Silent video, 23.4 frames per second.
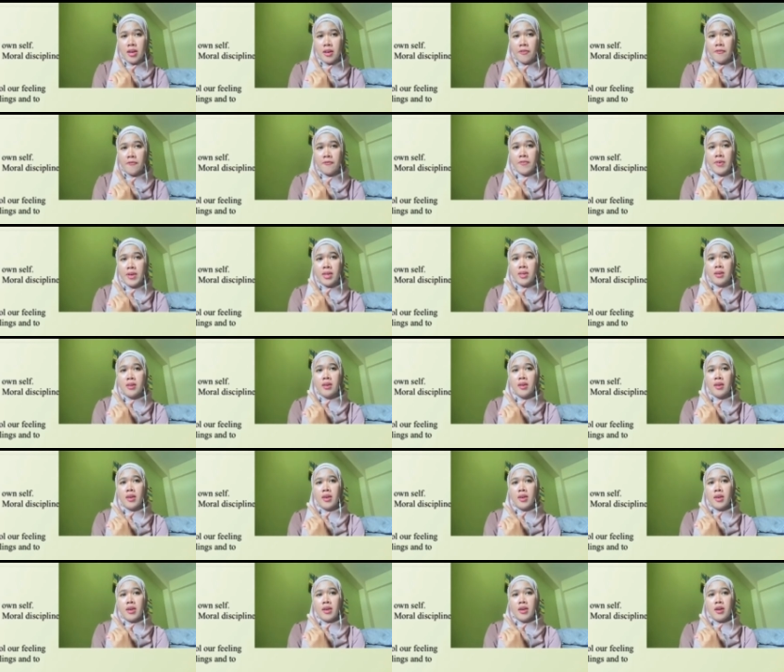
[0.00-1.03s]
effect
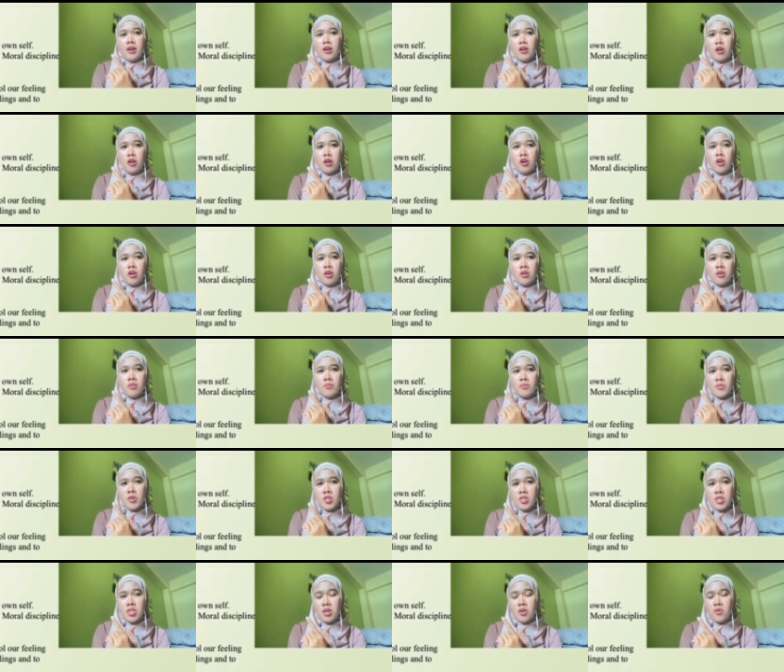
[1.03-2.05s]
or
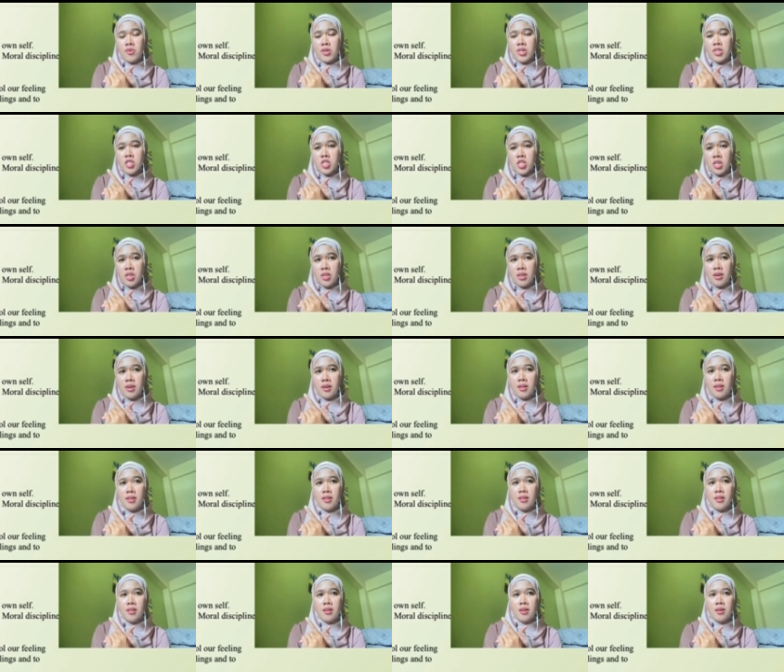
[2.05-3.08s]

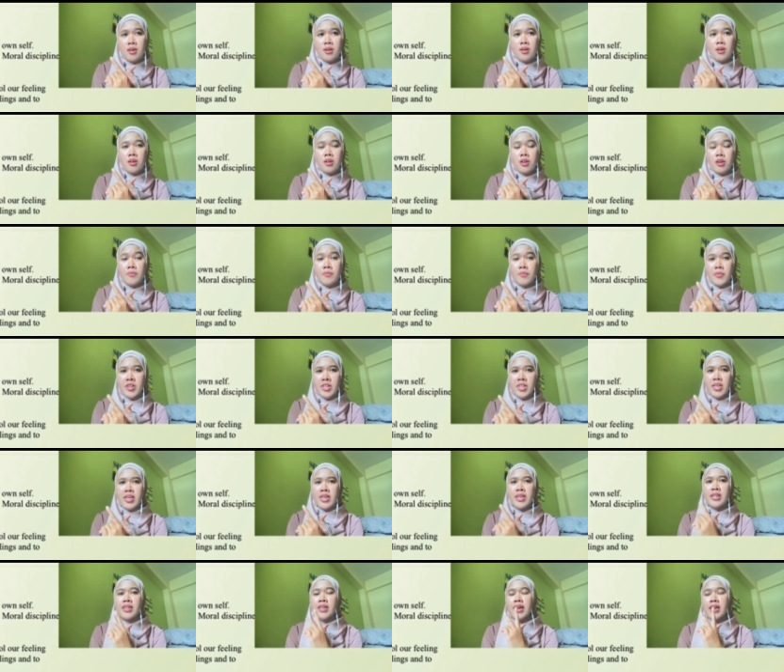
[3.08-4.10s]
motivational
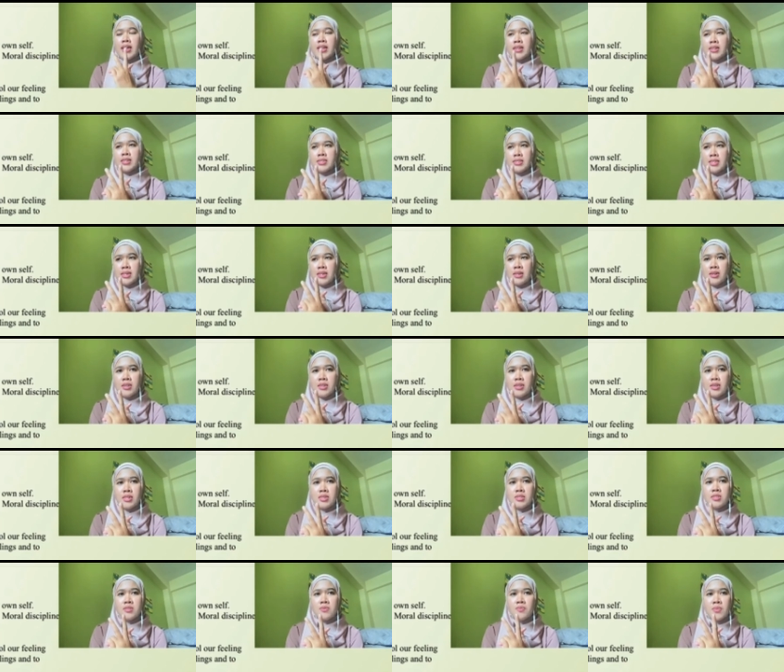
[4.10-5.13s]
component, and the second
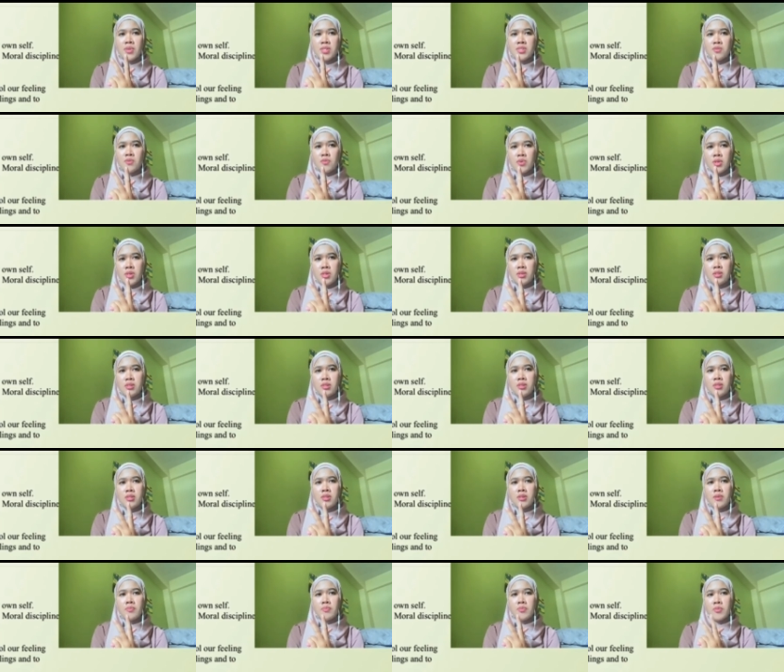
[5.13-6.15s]
is must
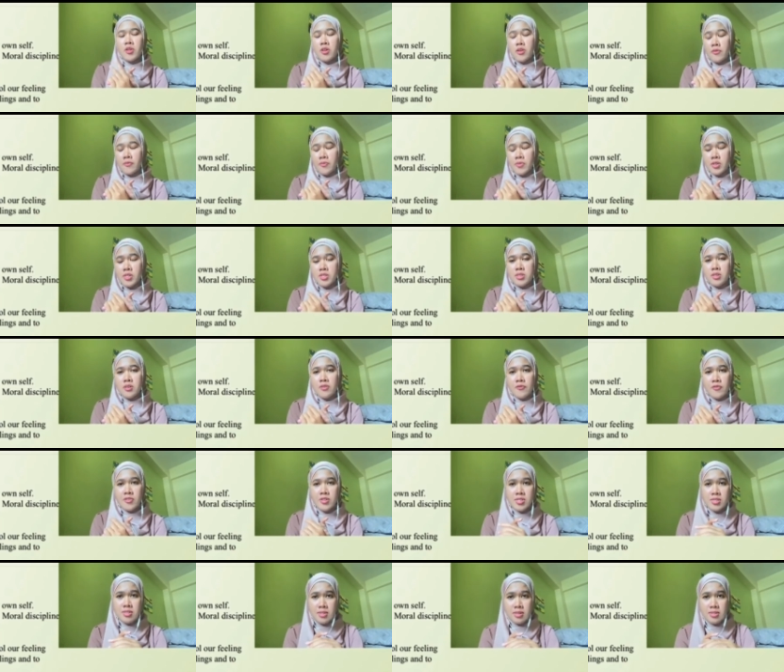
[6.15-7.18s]
reckon the opposing
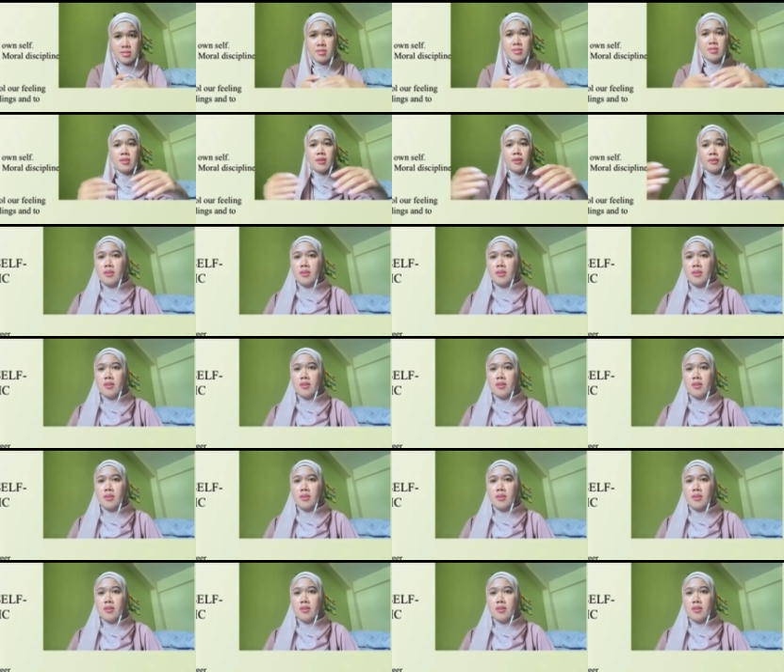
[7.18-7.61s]
forces.